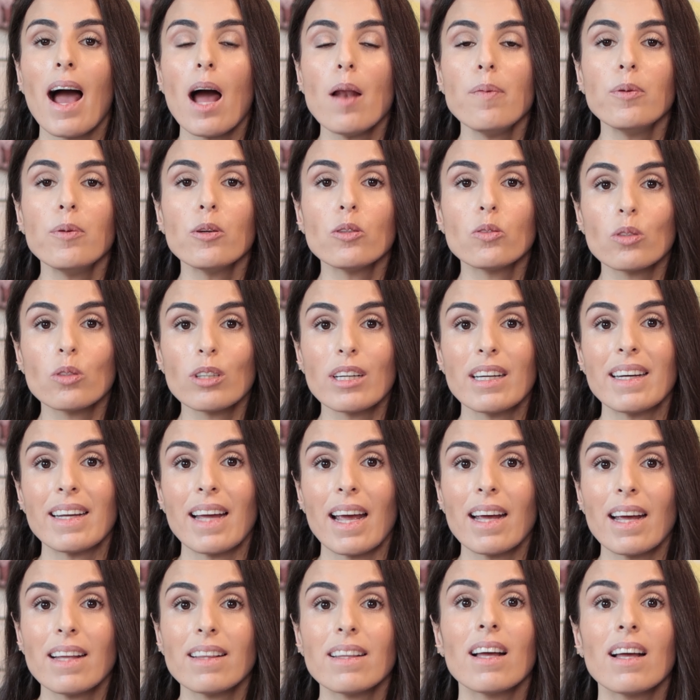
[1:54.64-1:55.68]
help you to
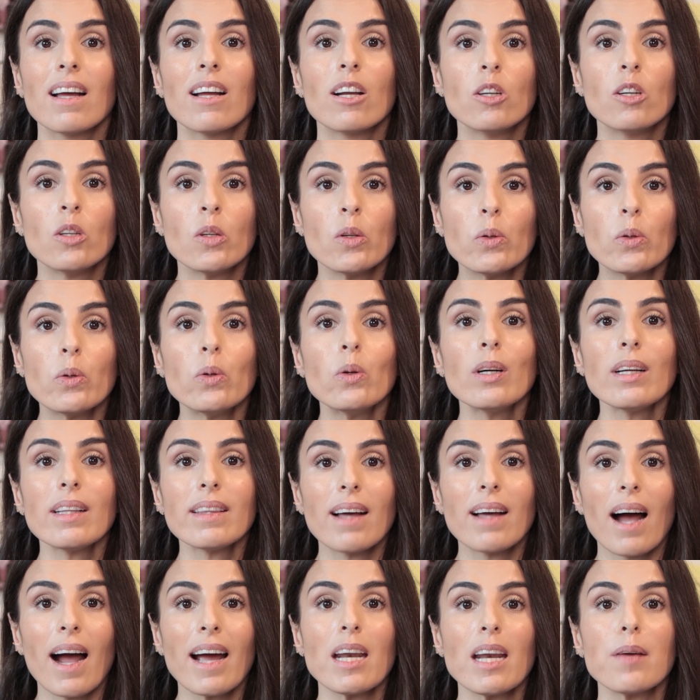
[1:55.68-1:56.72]
create new
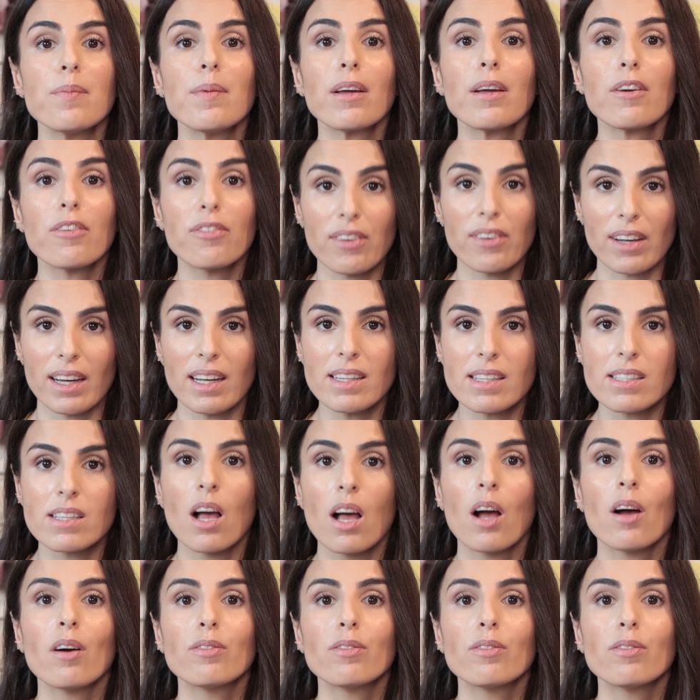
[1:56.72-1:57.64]
dynamic fields